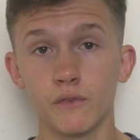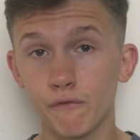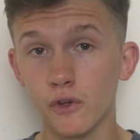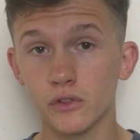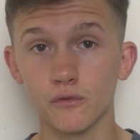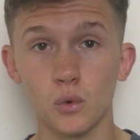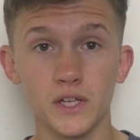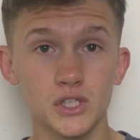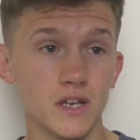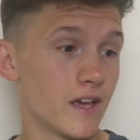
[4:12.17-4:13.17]
The first of
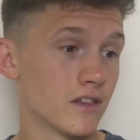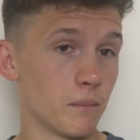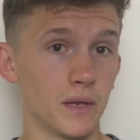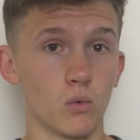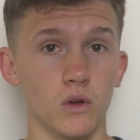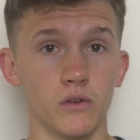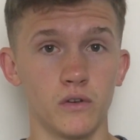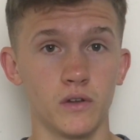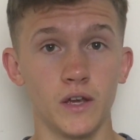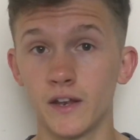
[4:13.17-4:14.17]
which is a big one,
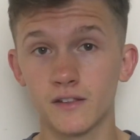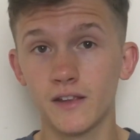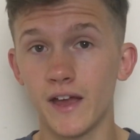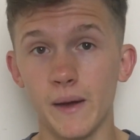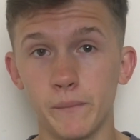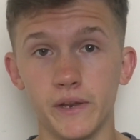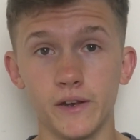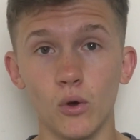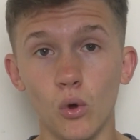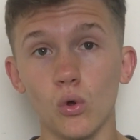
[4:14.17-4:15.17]
and I see it
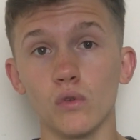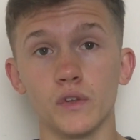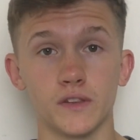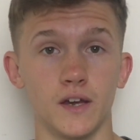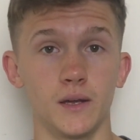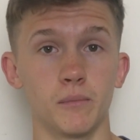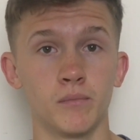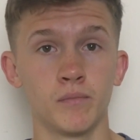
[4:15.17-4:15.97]
happening all the time.